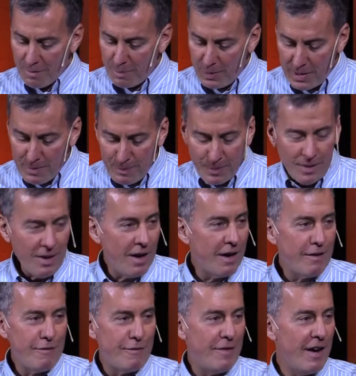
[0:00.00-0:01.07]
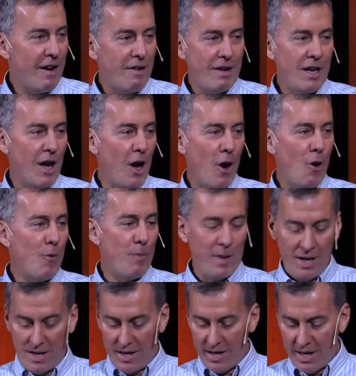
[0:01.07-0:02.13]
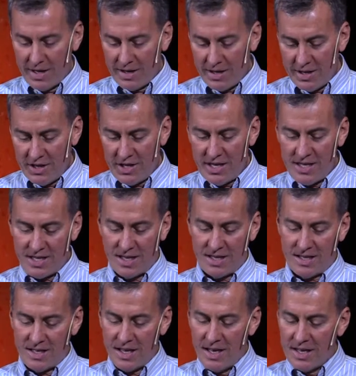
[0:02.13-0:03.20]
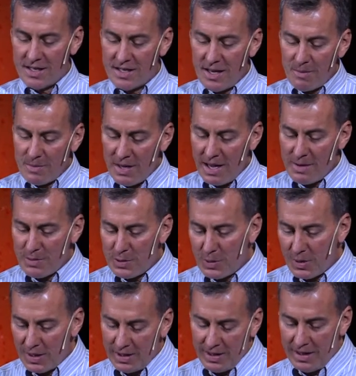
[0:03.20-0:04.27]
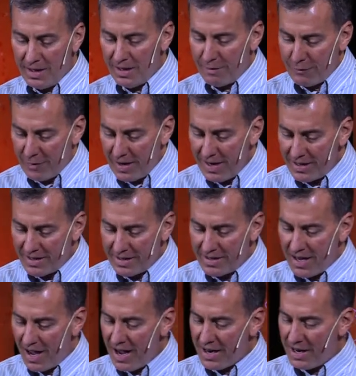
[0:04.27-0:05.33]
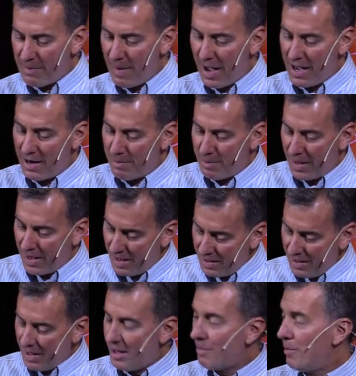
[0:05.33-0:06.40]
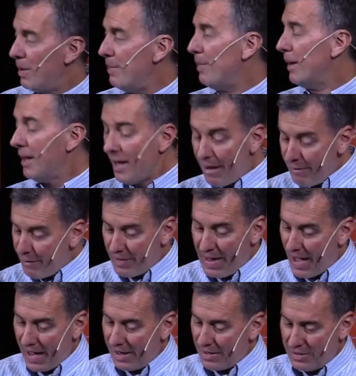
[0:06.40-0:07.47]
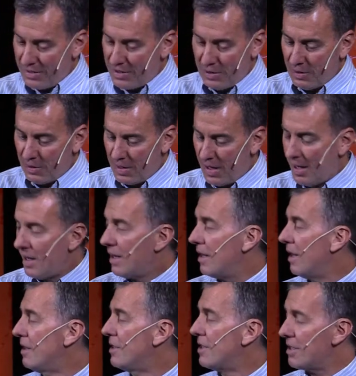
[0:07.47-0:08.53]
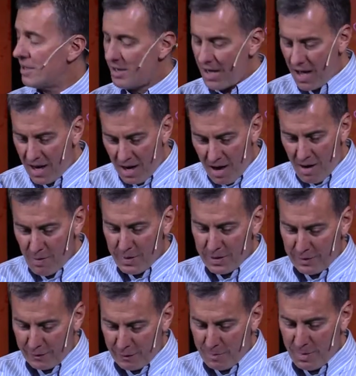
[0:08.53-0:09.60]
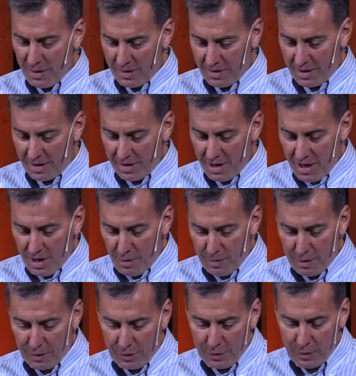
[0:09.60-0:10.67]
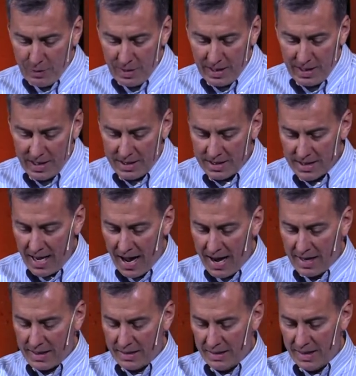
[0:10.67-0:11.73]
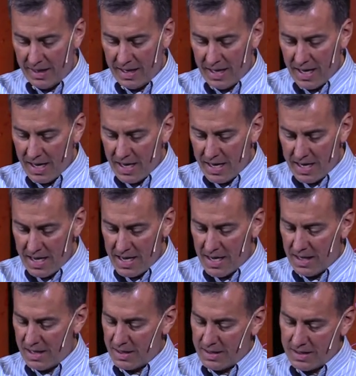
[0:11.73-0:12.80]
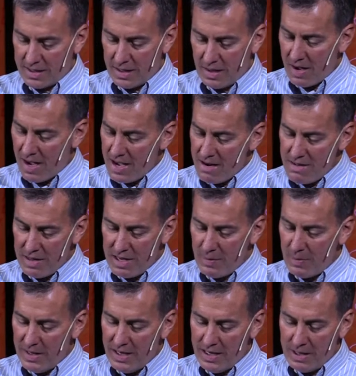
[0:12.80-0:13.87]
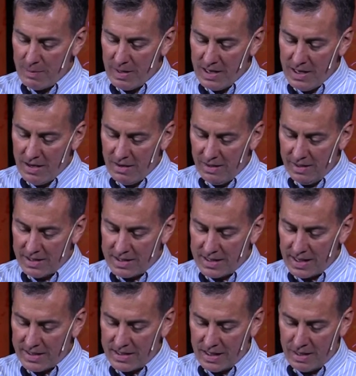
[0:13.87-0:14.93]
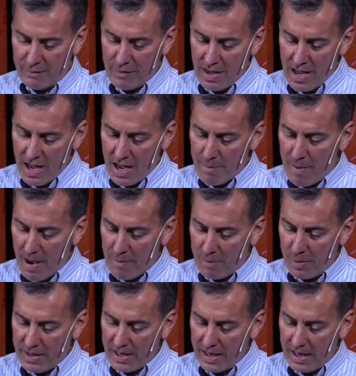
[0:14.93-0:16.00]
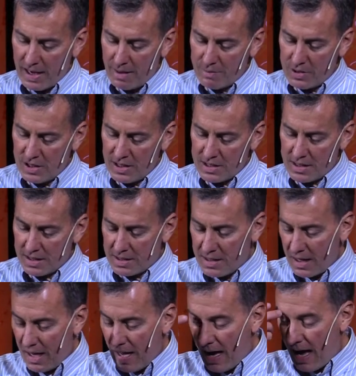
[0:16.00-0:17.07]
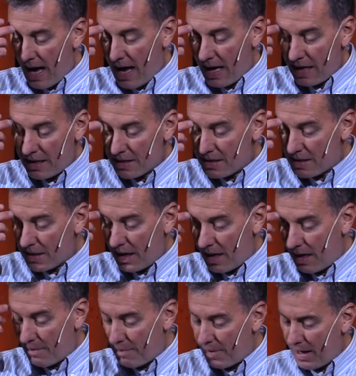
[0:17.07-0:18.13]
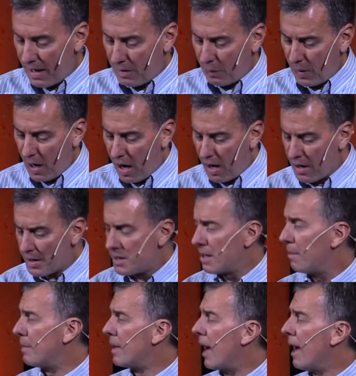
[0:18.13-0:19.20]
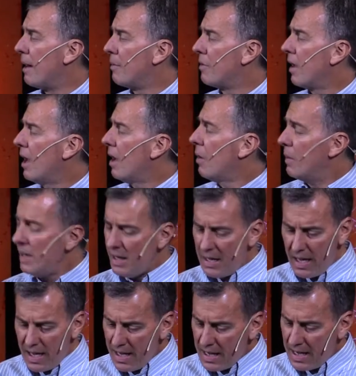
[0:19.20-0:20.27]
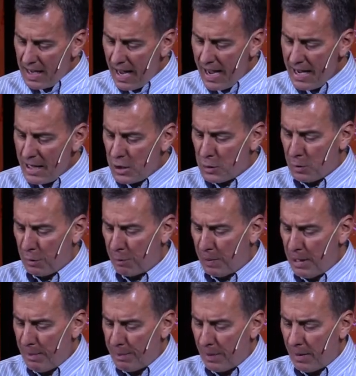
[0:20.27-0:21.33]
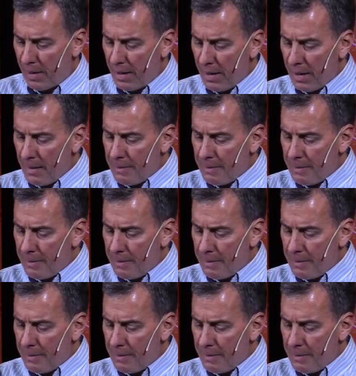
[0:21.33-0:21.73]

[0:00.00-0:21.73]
People are very open to Jesus. Sometimes we're a little afraid to talk about him, but people love that dude. They're just not always familiar with who exactly he is. I don't think we need to be nearly as sensitive about bringing up Jesus as we are sometimes. We need to engage with people.